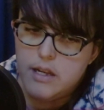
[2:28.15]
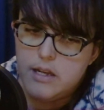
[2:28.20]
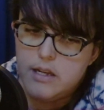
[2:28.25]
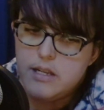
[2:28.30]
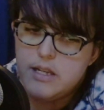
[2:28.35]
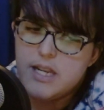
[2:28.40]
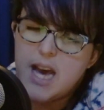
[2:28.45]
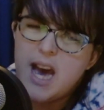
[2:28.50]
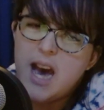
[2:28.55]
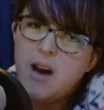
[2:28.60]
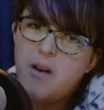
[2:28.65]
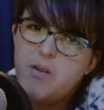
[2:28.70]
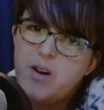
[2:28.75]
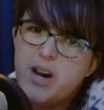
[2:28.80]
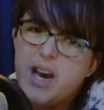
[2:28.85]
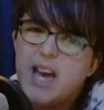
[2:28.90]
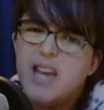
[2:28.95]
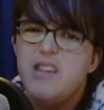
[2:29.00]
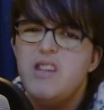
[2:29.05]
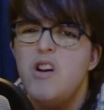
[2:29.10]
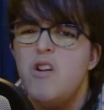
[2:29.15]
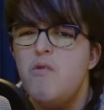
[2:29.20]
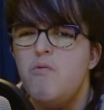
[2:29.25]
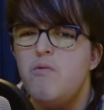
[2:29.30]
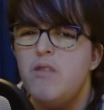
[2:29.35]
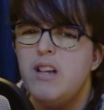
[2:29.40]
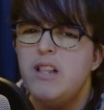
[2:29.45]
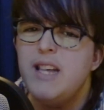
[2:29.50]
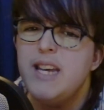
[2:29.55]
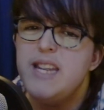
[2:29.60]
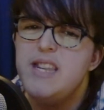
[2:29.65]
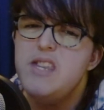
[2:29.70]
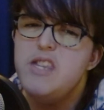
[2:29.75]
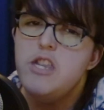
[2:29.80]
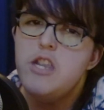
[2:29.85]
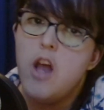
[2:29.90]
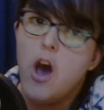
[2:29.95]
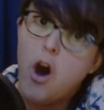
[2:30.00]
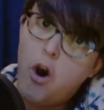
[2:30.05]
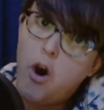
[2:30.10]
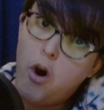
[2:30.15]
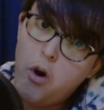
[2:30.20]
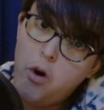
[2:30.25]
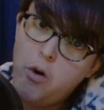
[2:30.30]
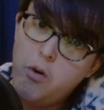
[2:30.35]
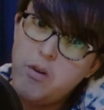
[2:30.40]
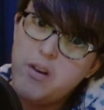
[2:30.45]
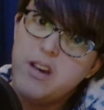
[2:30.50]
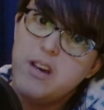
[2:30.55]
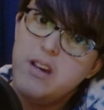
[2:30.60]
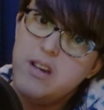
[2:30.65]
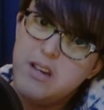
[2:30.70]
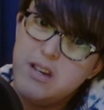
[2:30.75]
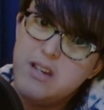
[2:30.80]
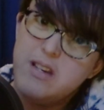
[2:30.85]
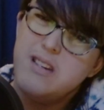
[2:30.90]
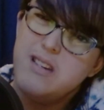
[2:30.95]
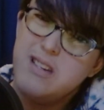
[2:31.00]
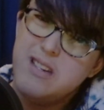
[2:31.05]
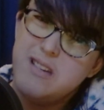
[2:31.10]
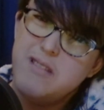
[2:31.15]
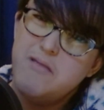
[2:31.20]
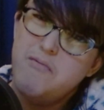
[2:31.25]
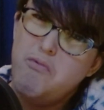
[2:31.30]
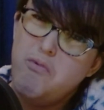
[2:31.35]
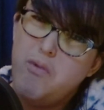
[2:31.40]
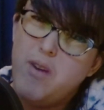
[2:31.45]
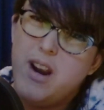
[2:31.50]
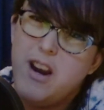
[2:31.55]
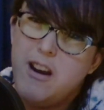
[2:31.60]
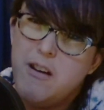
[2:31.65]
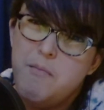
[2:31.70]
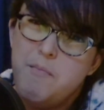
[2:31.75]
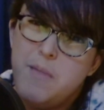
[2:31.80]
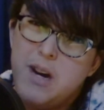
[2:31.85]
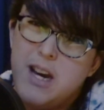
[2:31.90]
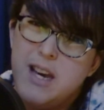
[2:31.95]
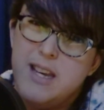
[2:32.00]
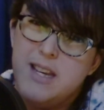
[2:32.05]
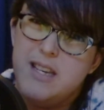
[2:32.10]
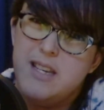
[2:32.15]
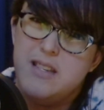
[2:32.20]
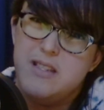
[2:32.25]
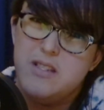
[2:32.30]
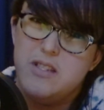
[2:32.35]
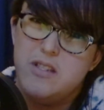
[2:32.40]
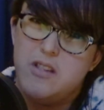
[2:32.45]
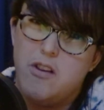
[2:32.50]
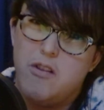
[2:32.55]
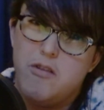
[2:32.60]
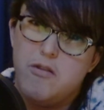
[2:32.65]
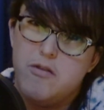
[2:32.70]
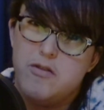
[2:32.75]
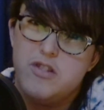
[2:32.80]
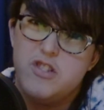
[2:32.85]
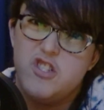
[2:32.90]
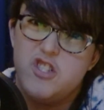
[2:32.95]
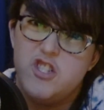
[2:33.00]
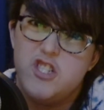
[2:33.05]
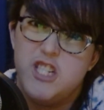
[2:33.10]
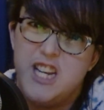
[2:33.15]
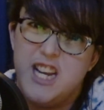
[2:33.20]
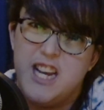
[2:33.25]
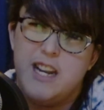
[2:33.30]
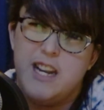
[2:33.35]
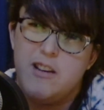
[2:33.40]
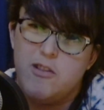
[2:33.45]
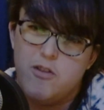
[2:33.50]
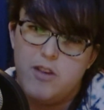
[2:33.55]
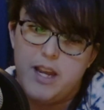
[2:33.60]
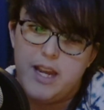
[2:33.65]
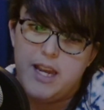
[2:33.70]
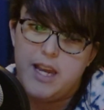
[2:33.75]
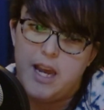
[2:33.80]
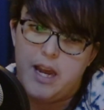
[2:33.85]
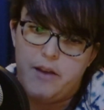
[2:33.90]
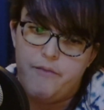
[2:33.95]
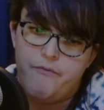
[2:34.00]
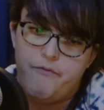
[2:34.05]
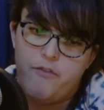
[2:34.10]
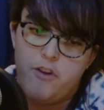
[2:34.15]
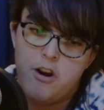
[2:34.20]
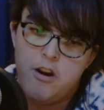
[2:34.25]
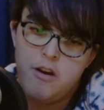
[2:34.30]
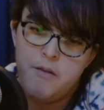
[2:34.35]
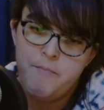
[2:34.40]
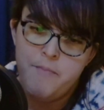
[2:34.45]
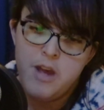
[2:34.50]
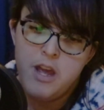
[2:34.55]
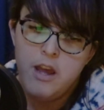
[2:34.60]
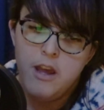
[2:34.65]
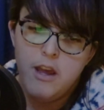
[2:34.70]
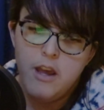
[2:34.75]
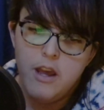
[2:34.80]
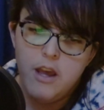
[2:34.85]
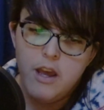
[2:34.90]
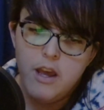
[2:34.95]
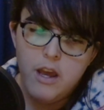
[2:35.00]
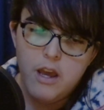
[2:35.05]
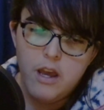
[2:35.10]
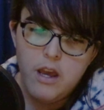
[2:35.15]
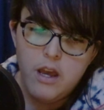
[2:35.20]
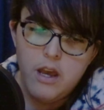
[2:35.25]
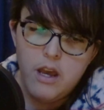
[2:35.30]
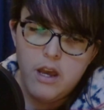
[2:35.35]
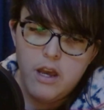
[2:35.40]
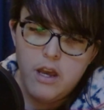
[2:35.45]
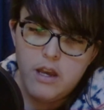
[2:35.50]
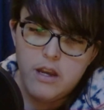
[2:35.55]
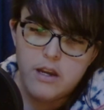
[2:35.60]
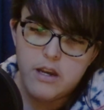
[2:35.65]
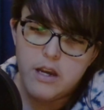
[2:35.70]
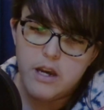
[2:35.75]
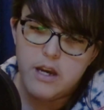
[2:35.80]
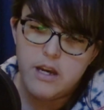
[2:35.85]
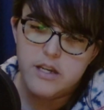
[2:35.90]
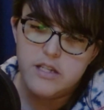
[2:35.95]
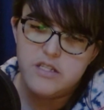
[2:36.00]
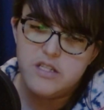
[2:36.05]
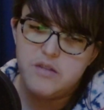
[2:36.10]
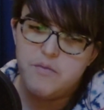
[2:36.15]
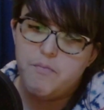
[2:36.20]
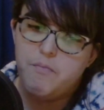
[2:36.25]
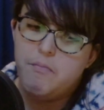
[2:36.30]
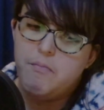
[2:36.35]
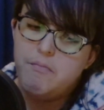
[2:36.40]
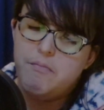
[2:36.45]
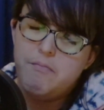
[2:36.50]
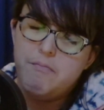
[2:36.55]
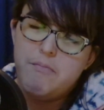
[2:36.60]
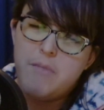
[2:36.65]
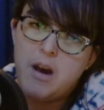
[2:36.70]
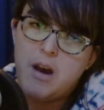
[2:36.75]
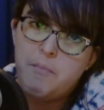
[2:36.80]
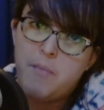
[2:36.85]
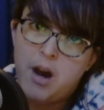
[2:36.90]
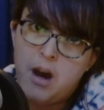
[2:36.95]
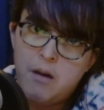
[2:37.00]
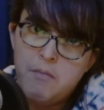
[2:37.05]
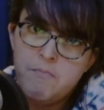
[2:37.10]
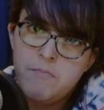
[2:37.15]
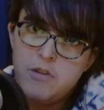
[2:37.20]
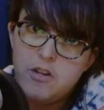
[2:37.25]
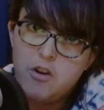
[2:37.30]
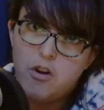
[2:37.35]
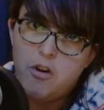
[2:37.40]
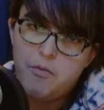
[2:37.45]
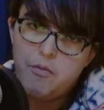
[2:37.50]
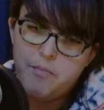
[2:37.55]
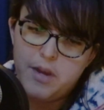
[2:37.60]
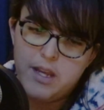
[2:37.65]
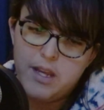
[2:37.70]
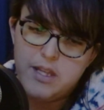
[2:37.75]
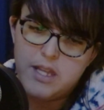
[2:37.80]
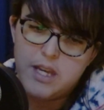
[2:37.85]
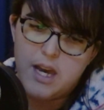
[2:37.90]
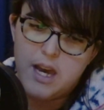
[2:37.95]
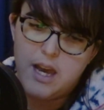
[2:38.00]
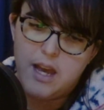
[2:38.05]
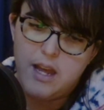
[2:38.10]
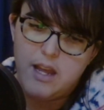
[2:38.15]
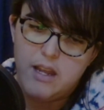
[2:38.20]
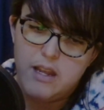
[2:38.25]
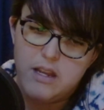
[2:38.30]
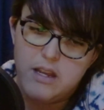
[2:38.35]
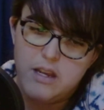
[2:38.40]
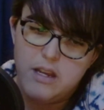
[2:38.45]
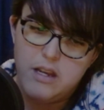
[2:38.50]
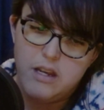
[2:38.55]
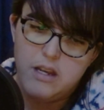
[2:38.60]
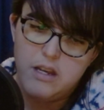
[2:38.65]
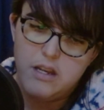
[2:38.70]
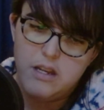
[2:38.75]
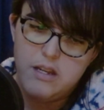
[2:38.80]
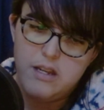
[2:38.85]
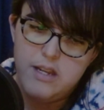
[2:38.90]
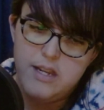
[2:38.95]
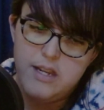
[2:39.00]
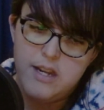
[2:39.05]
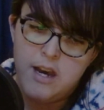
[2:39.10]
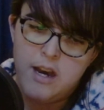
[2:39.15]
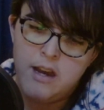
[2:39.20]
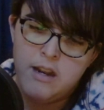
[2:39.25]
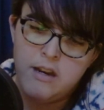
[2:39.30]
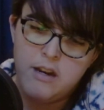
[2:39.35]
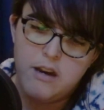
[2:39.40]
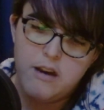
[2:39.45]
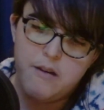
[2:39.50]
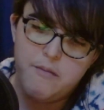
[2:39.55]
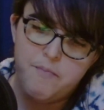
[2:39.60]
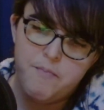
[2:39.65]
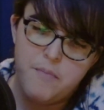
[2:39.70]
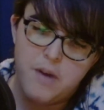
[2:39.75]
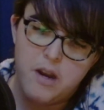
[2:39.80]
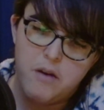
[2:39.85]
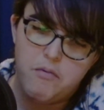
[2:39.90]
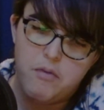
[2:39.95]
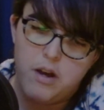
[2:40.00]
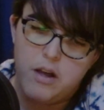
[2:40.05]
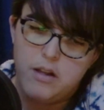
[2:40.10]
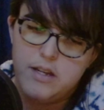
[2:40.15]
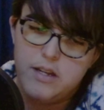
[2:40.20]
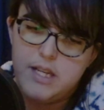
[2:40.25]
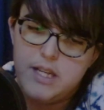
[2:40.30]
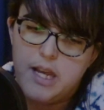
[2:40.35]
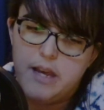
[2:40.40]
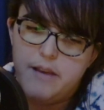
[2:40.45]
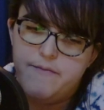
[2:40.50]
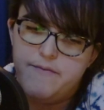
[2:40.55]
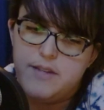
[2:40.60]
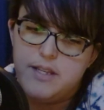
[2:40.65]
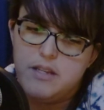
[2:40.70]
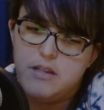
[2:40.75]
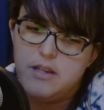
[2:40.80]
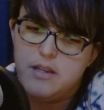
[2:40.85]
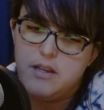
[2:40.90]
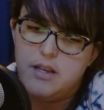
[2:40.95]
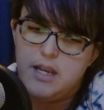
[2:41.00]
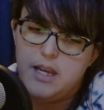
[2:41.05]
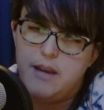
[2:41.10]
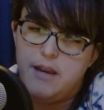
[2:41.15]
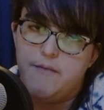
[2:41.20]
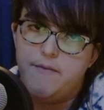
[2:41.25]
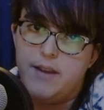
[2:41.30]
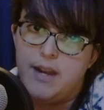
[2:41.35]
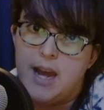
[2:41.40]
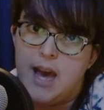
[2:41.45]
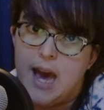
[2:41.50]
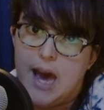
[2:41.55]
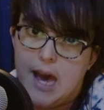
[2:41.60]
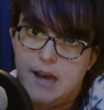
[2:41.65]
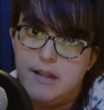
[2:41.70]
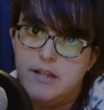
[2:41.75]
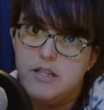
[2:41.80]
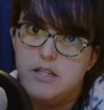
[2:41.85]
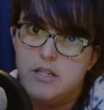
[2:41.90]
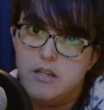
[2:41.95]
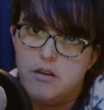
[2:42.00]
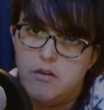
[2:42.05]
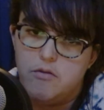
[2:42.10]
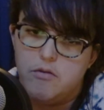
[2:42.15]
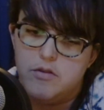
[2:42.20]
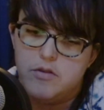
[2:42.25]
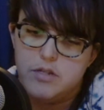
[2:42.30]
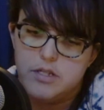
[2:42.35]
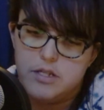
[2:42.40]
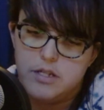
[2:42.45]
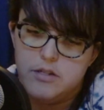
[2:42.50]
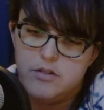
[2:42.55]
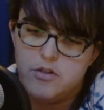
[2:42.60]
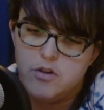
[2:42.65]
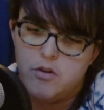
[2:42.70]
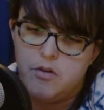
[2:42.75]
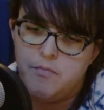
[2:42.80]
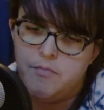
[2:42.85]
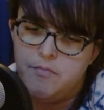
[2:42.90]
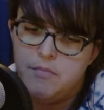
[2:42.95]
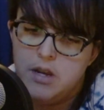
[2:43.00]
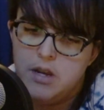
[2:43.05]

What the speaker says: Now, I don't really know where my Sotos genetically came from, because my mom told me that none of my relatives even had Sotos syndrome.